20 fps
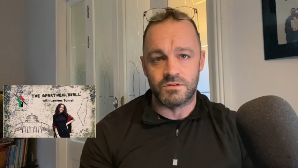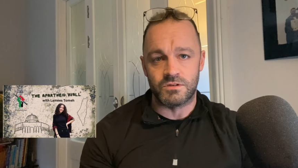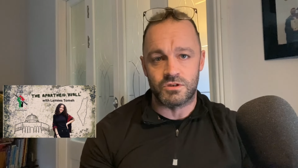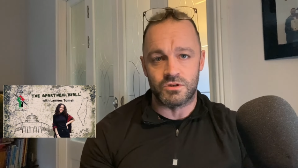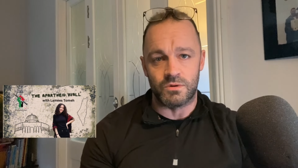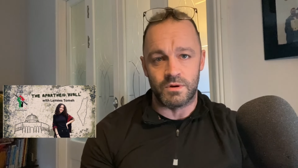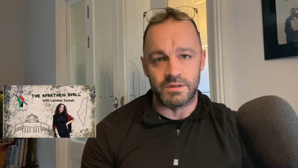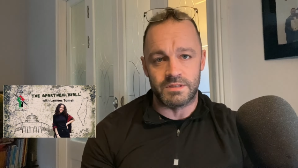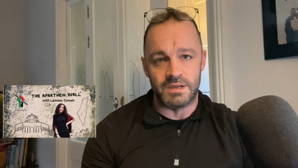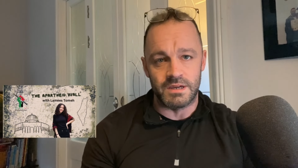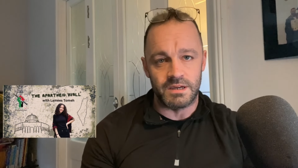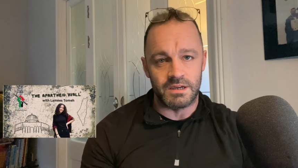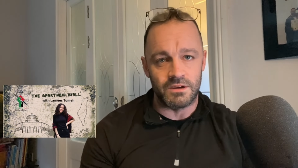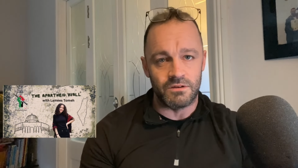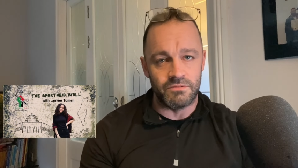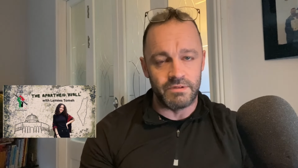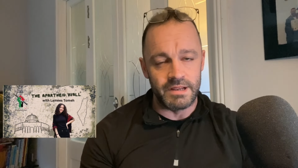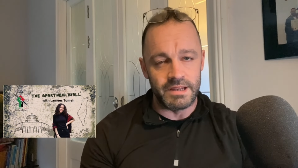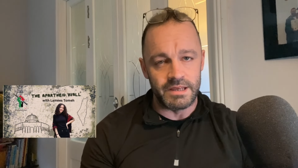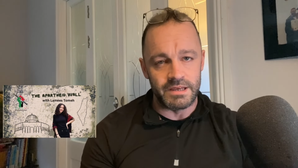So I think
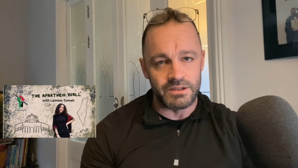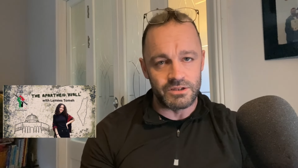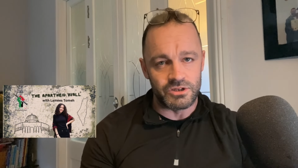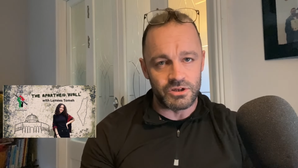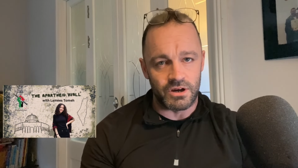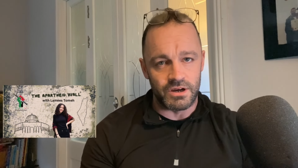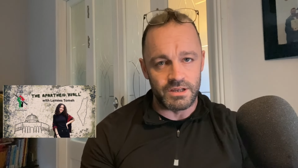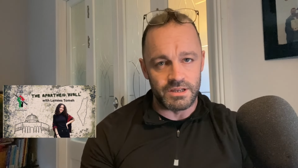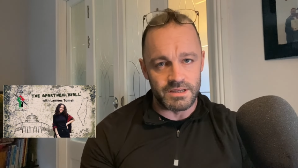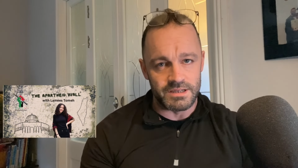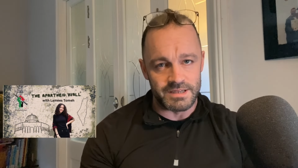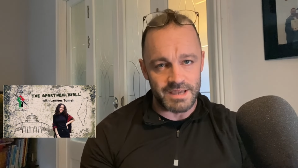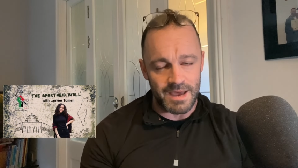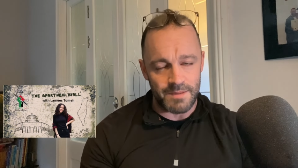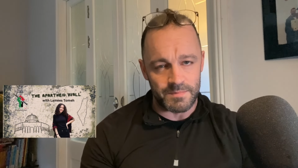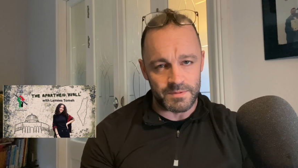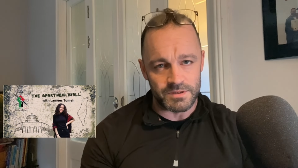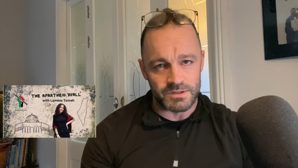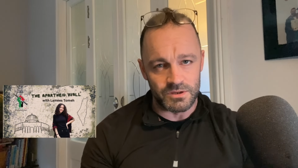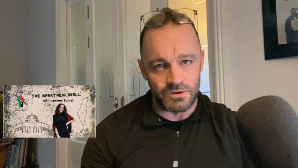you really enjoy this
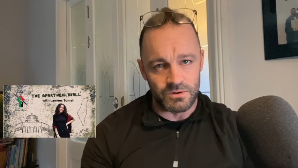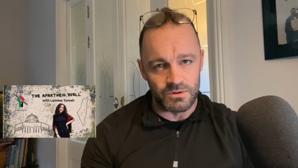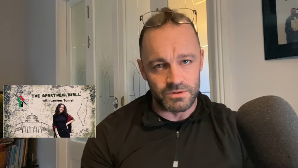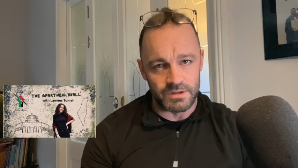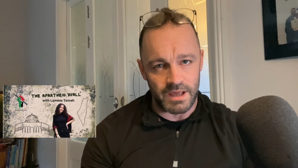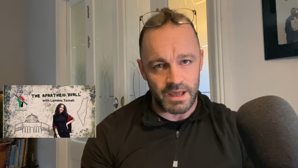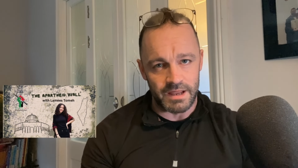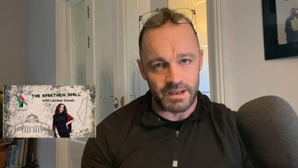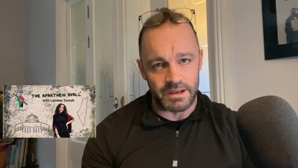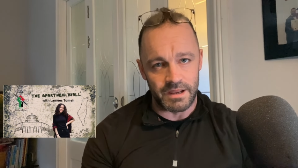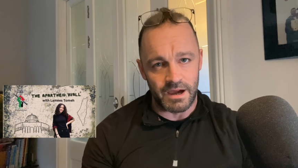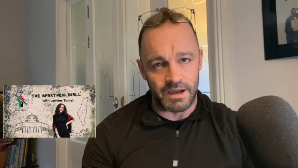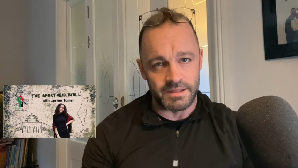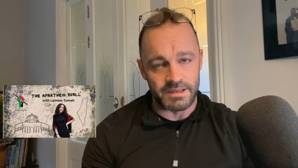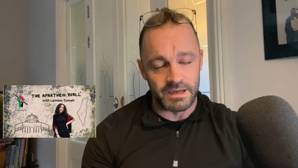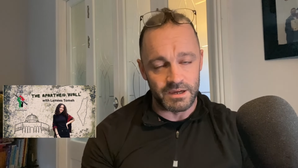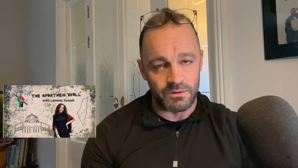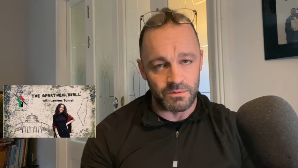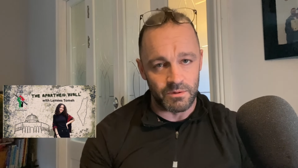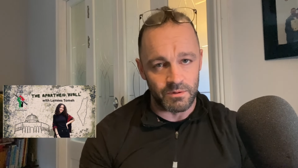episode, and I
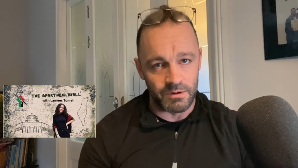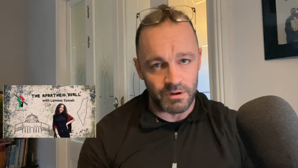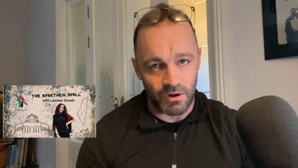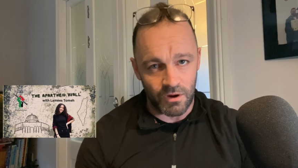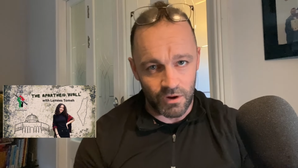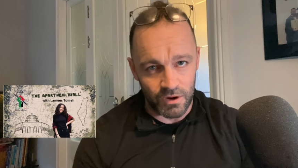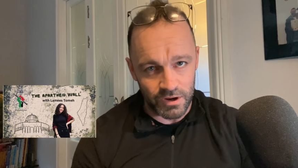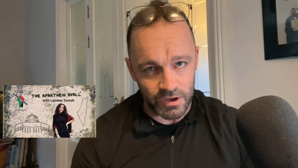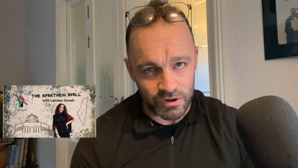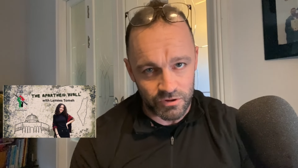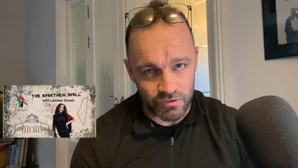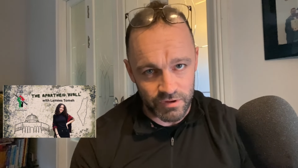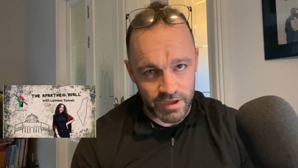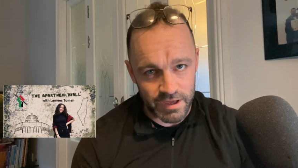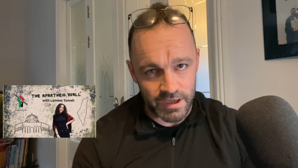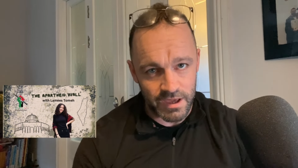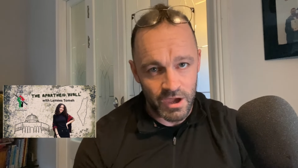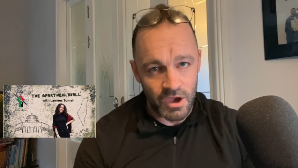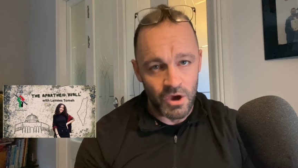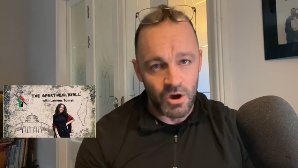think we will all
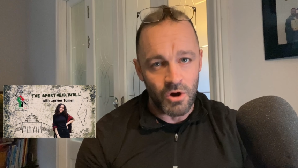agree